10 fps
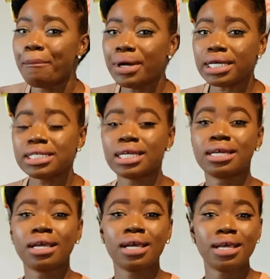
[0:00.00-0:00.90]
But
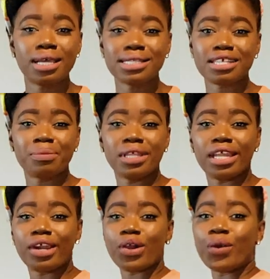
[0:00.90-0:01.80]
it's something that
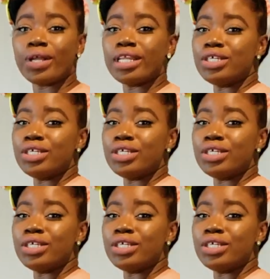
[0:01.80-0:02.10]
I currently